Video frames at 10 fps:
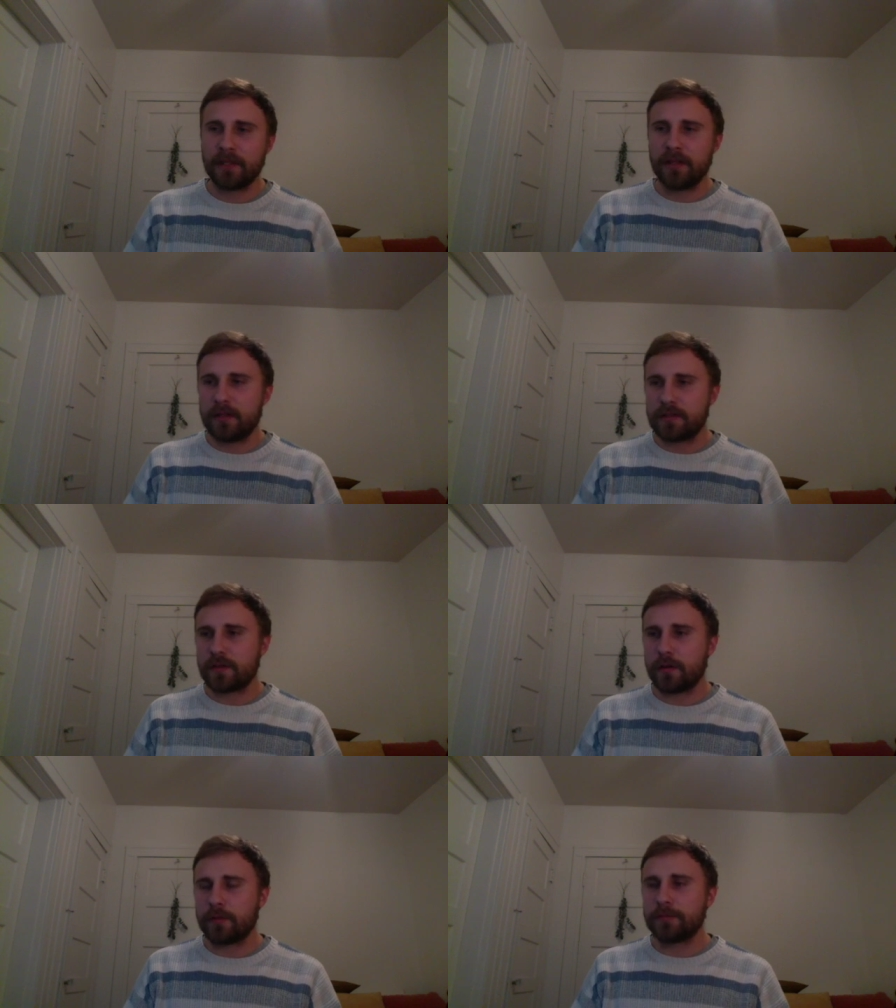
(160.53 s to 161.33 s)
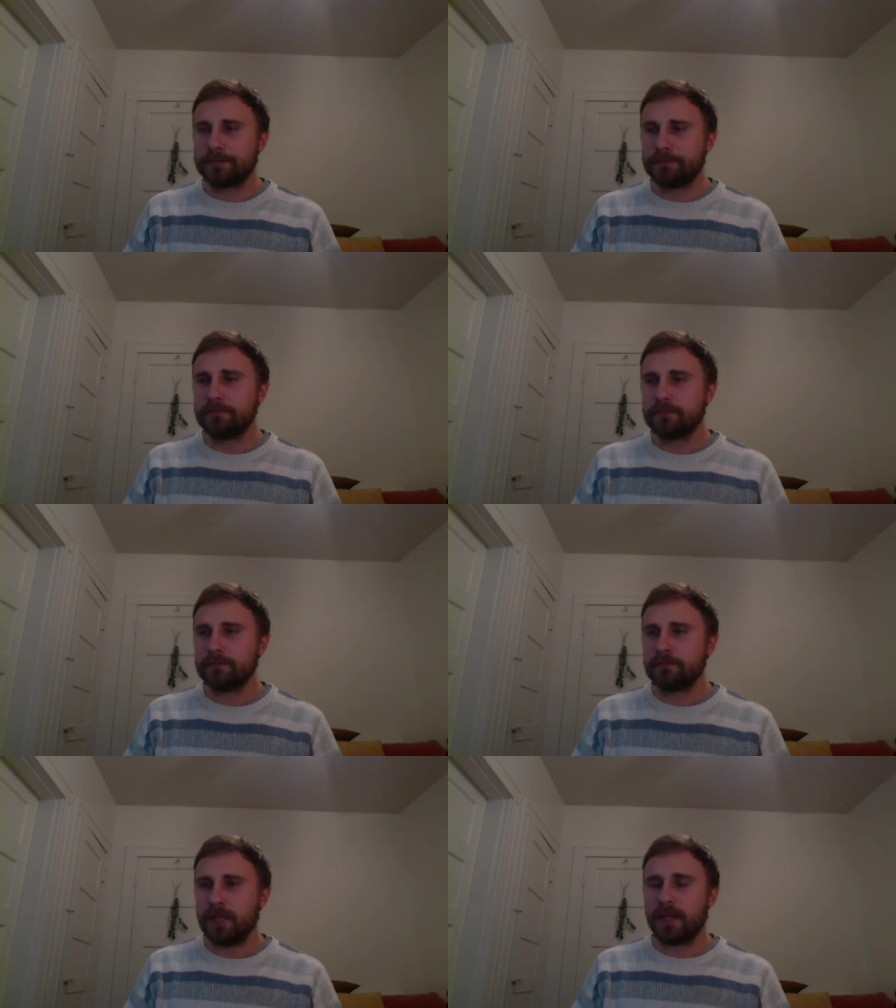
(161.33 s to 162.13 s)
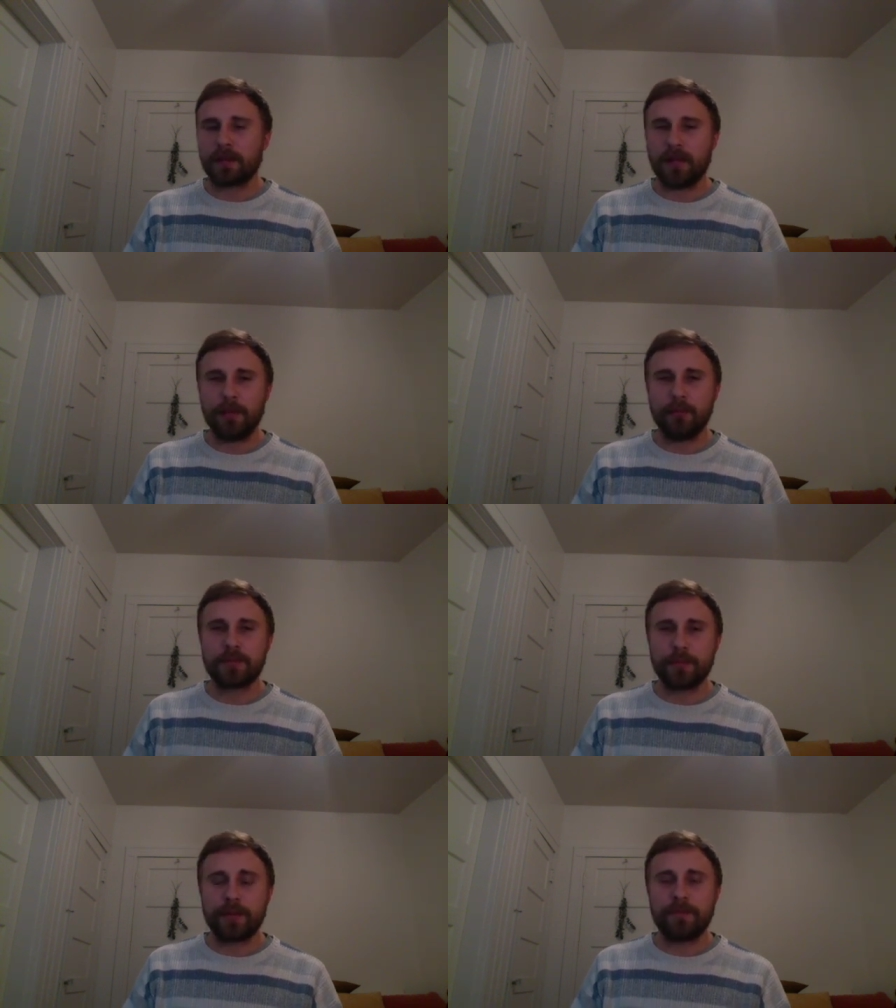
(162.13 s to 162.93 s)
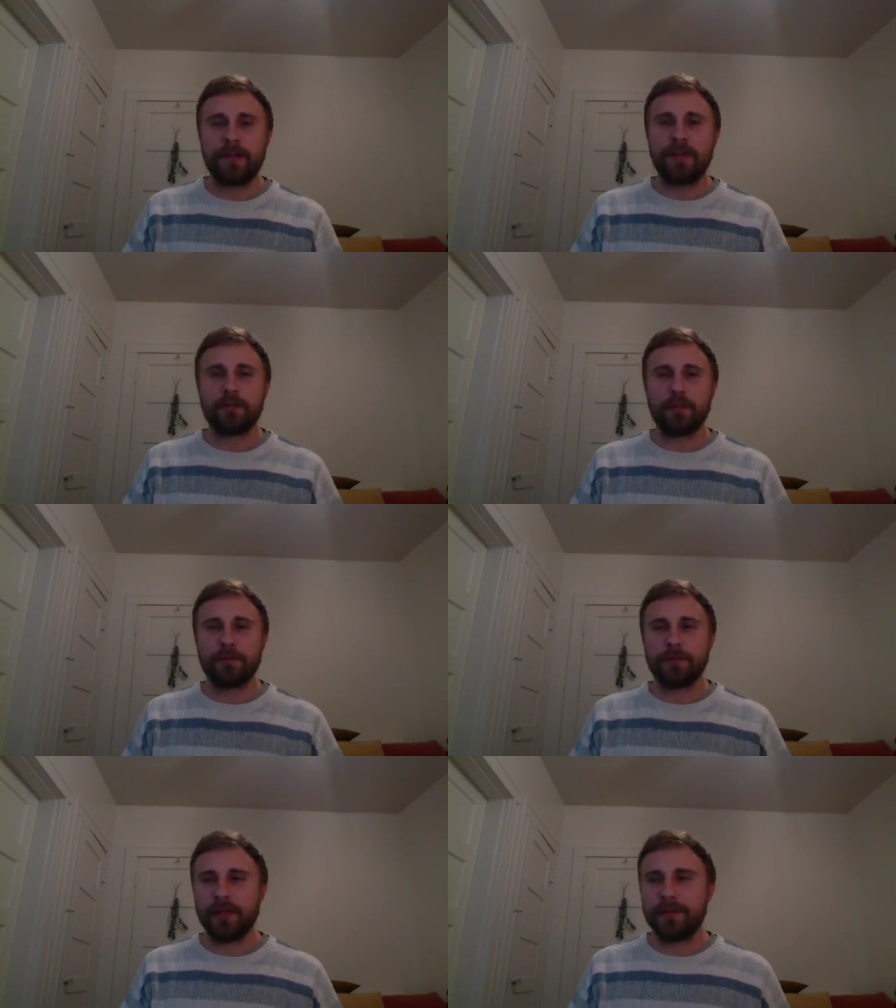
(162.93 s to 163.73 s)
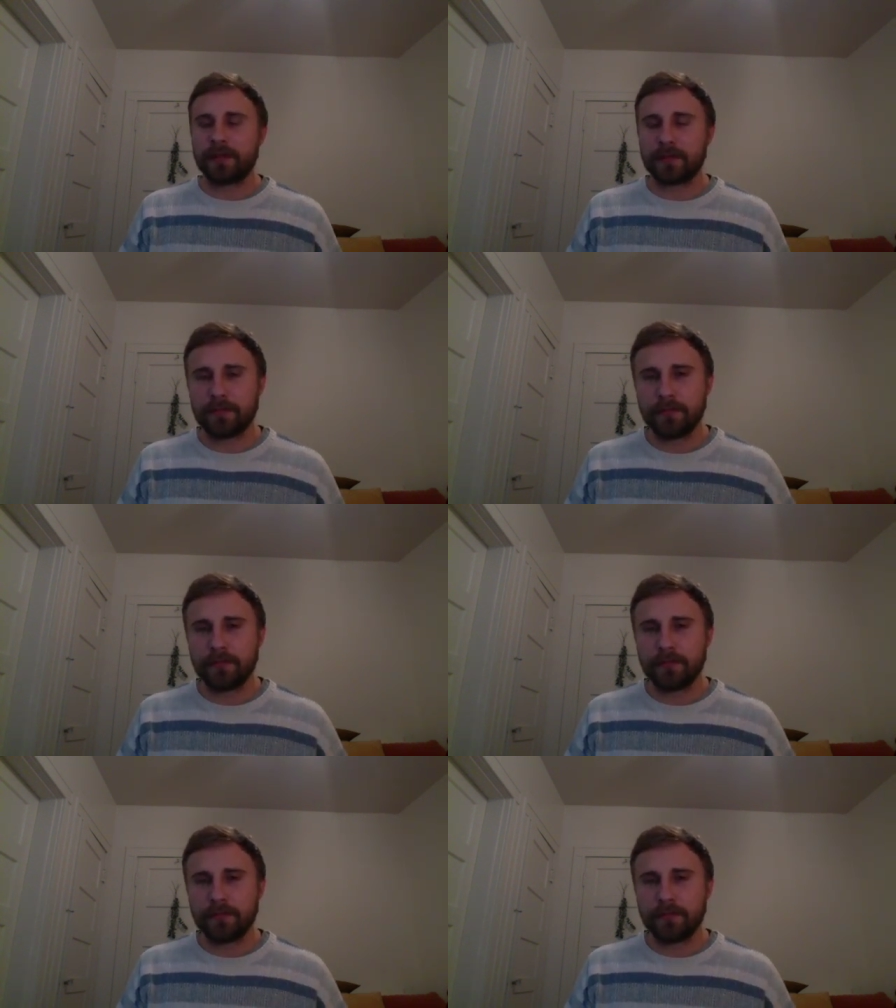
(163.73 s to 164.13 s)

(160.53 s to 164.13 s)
So yeah, the climate was pretty favorable for living.